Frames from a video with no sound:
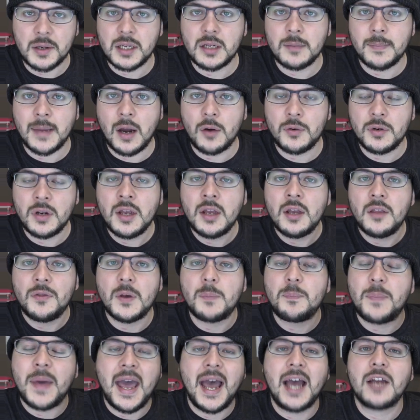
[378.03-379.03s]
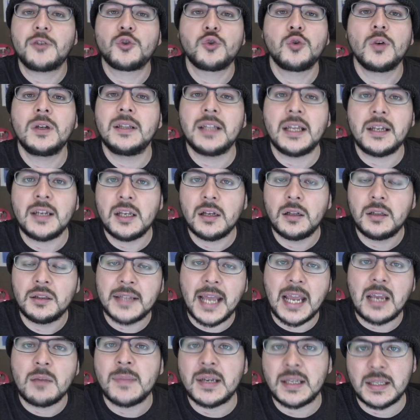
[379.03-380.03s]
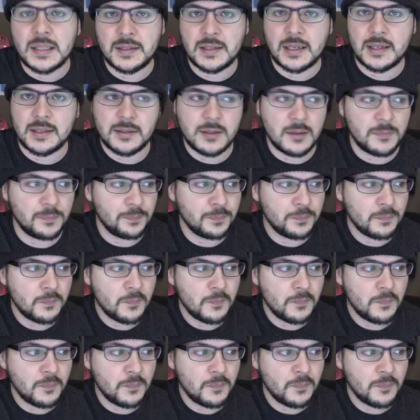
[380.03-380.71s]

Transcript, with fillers: about the patrilineal naming system.